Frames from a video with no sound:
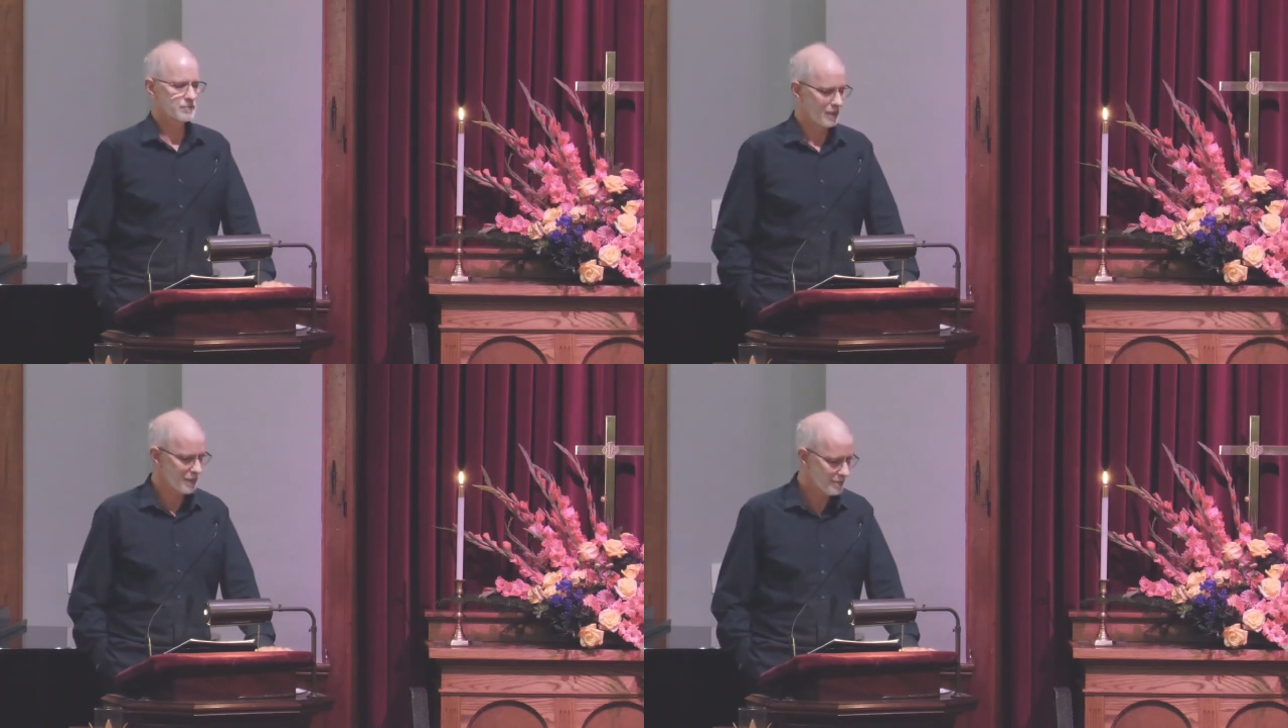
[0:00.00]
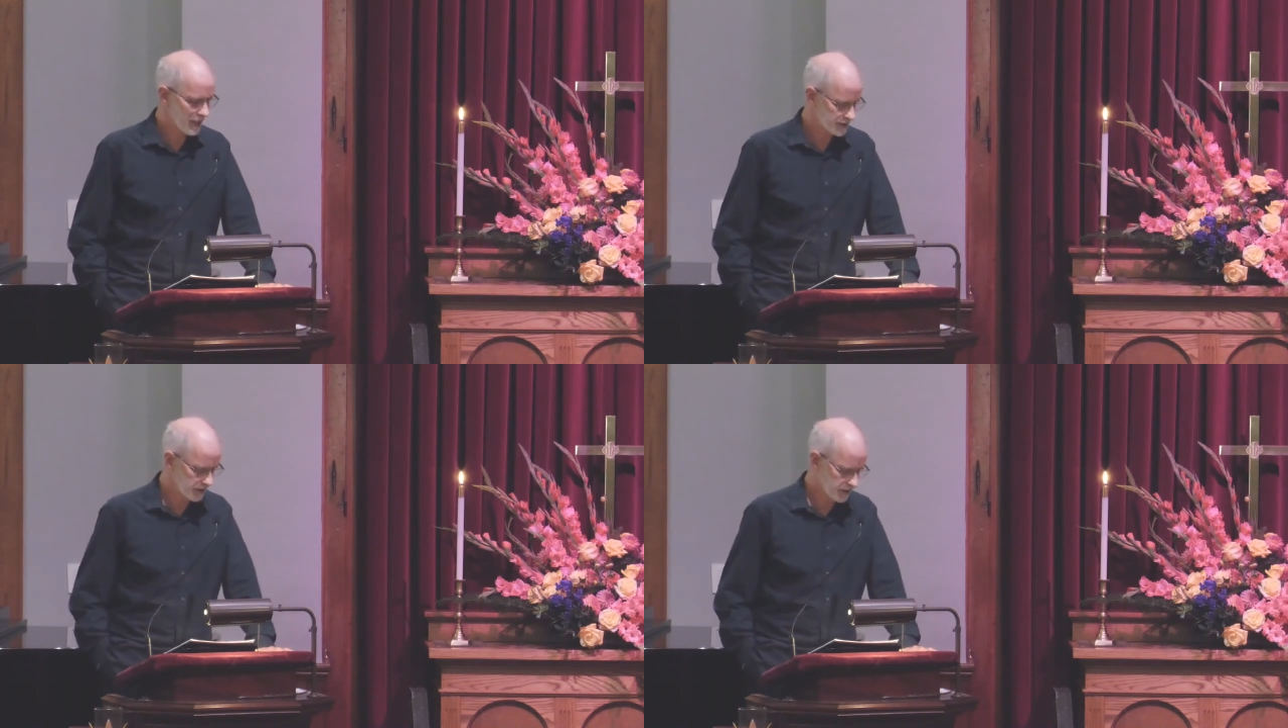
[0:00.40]
but my
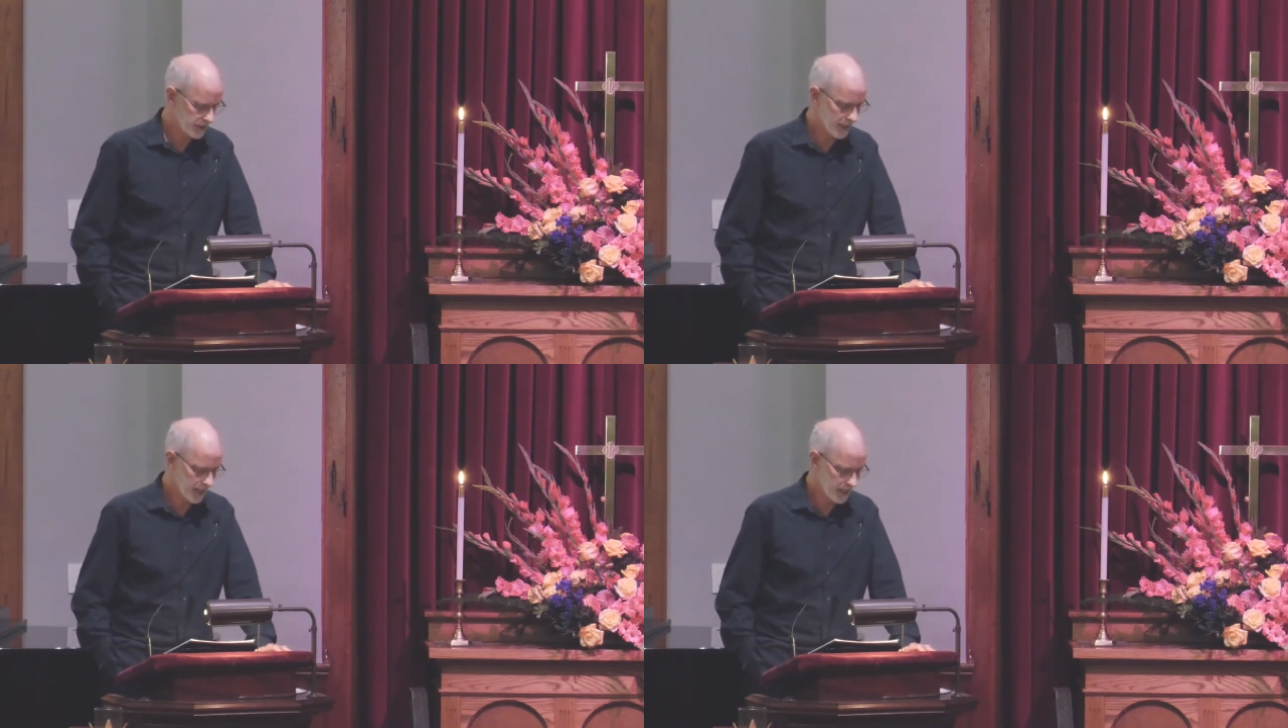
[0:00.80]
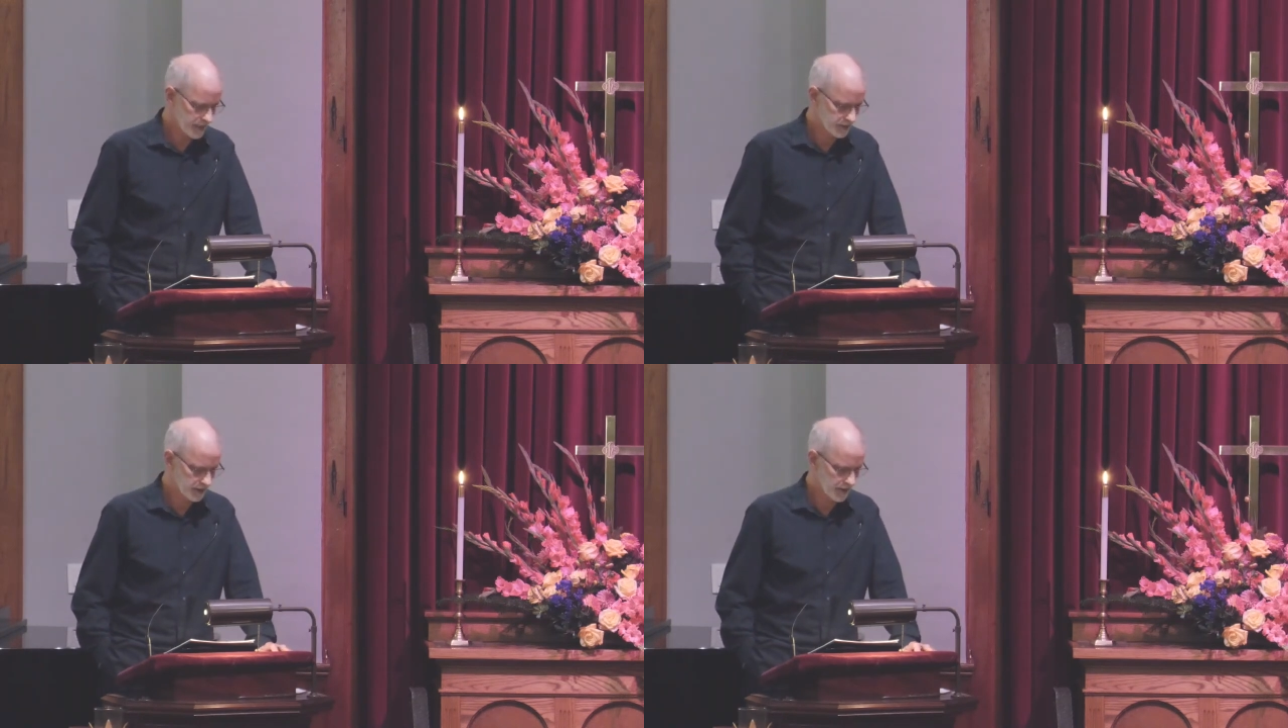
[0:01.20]
message today
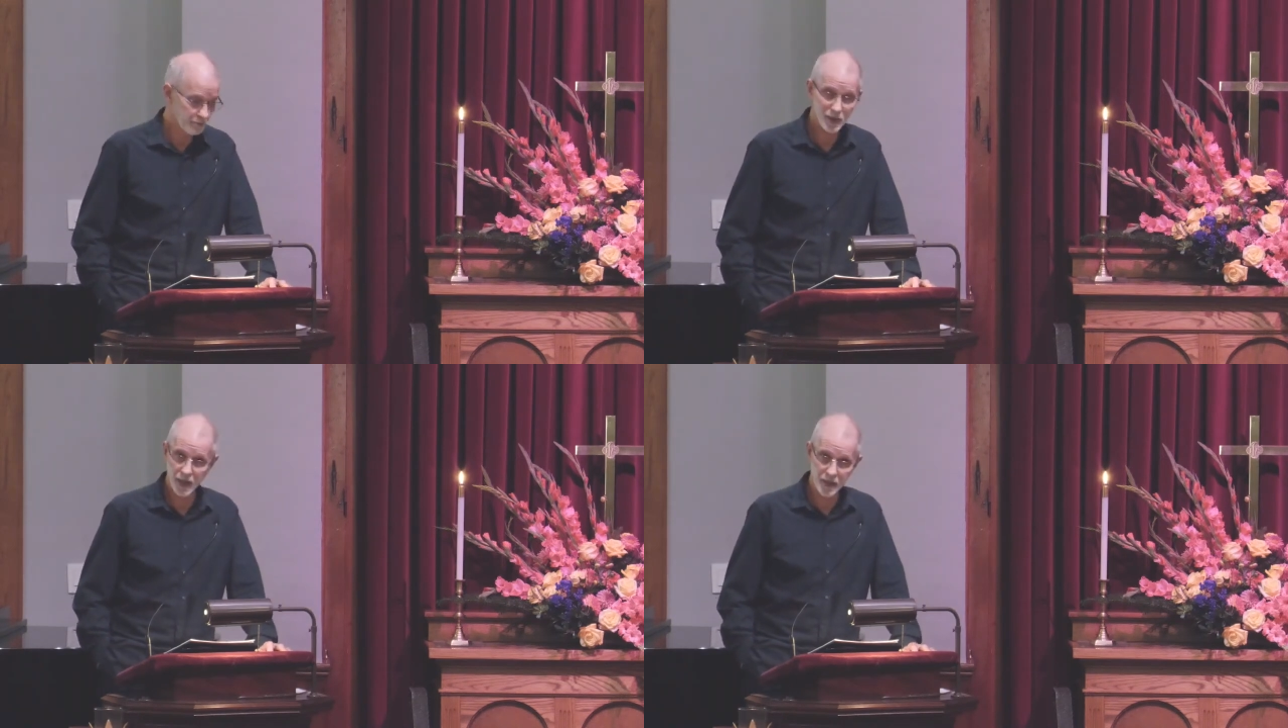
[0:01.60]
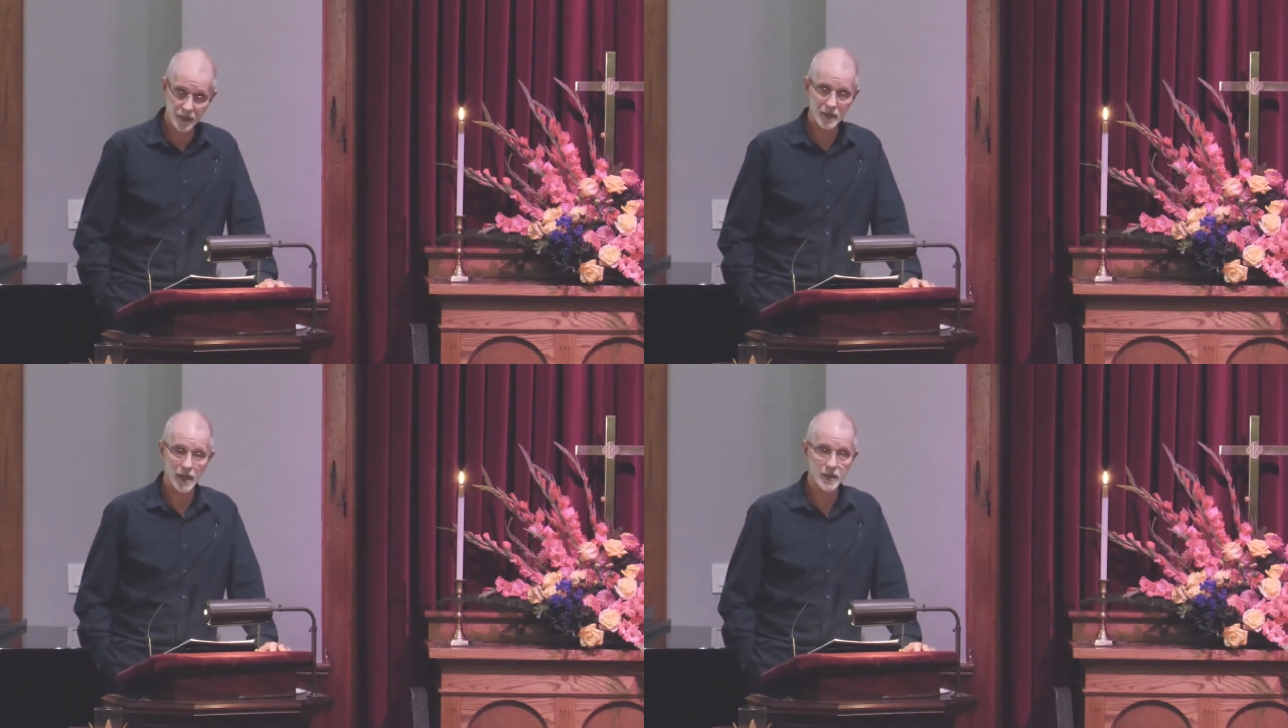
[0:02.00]
is in
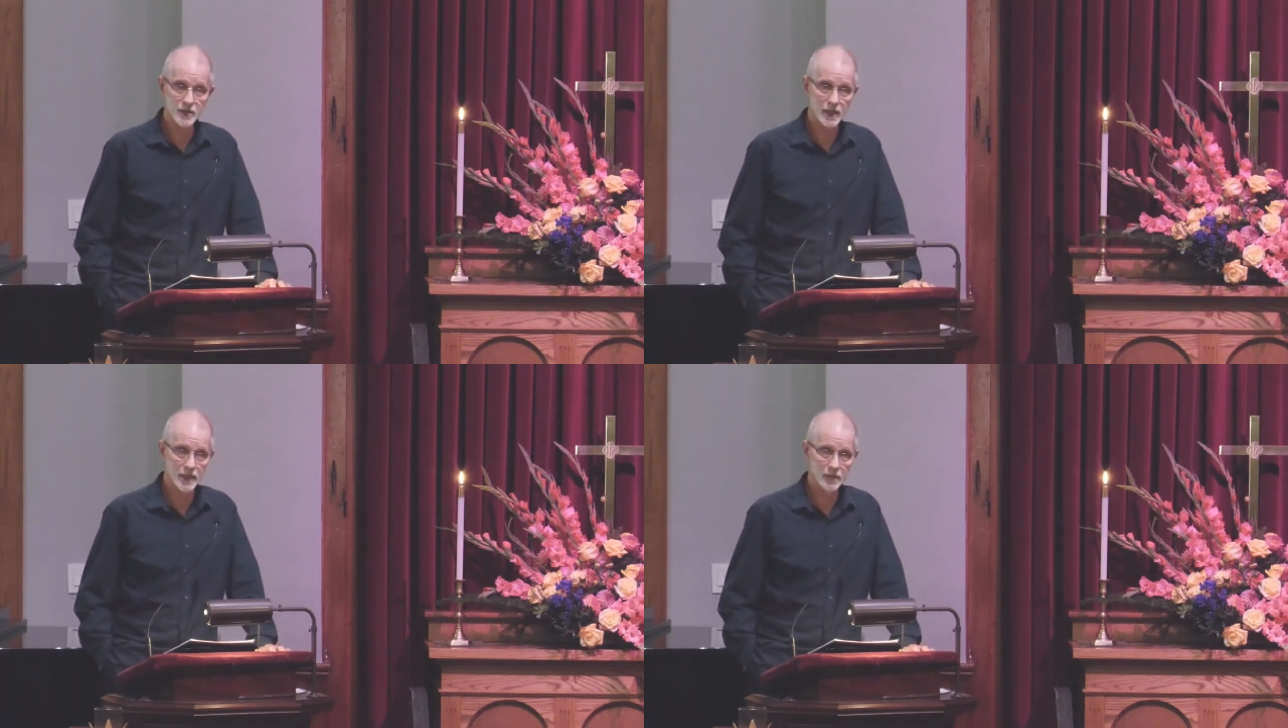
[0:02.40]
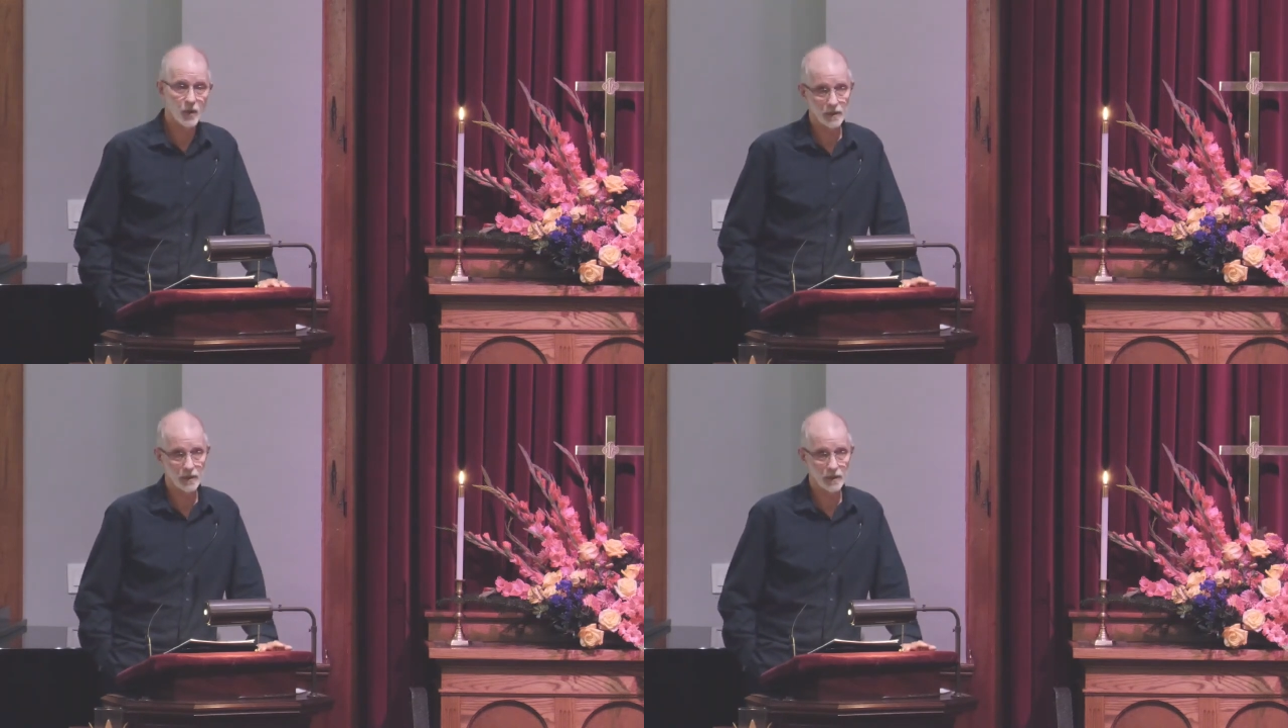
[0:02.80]
part largely